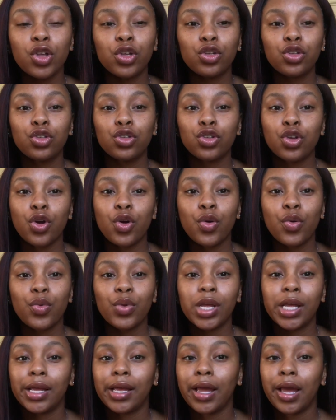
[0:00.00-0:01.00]
So
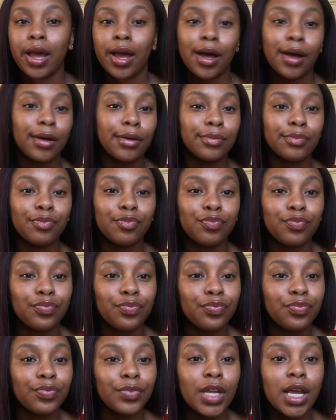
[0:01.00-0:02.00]
yeah,
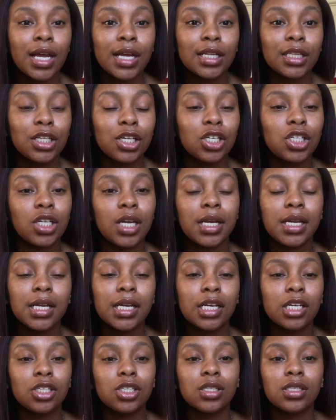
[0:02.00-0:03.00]
the shedding
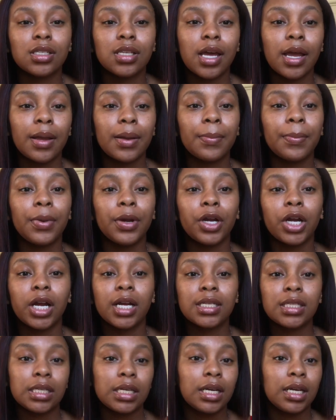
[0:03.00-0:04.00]
is just like
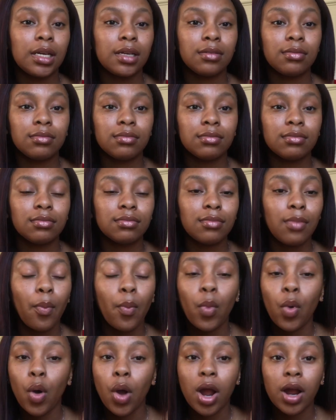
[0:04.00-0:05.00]
progressing
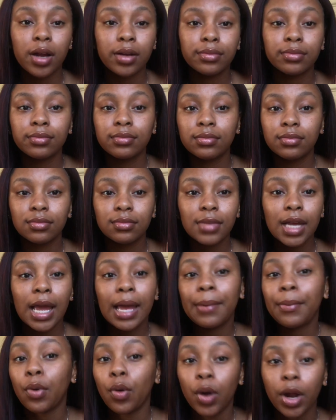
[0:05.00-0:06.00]
more
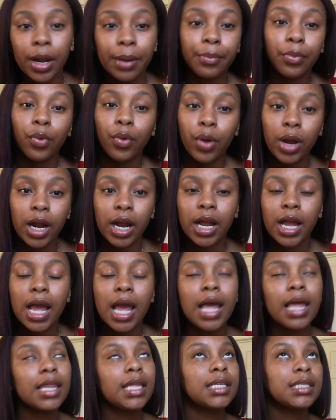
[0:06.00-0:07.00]
and more and more.
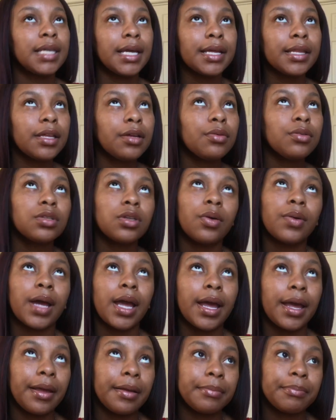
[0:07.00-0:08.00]
The tangling was
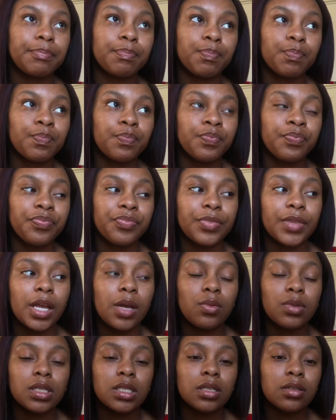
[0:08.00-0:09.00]
okay.
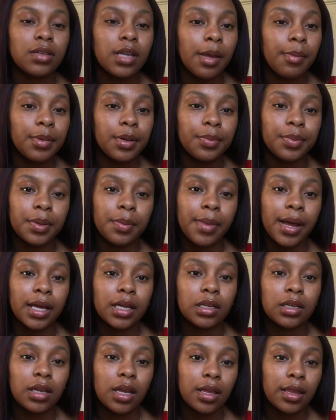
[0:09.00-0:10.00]
It was still napping up in the back
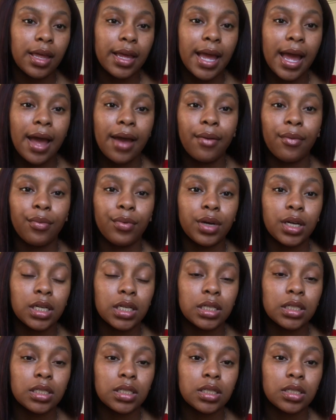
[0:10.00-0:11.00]
of the neck like how it
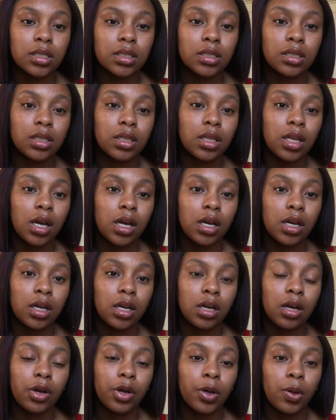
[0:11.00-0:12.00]
was
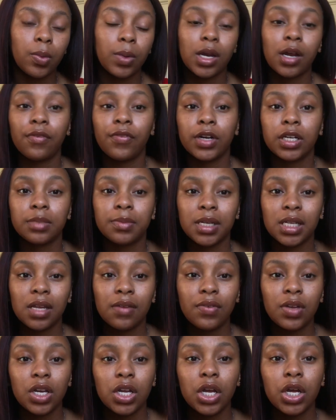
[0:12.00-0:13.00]
the when I first made
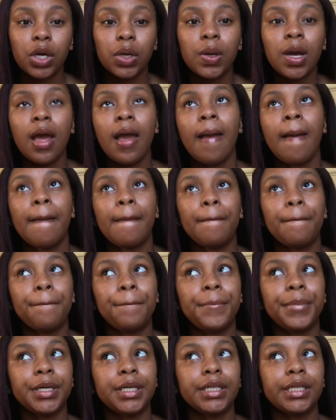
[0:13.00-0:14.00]
that video,
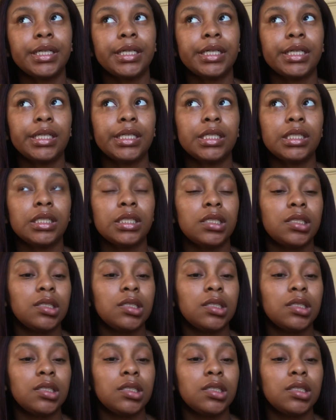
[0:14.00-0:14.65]
but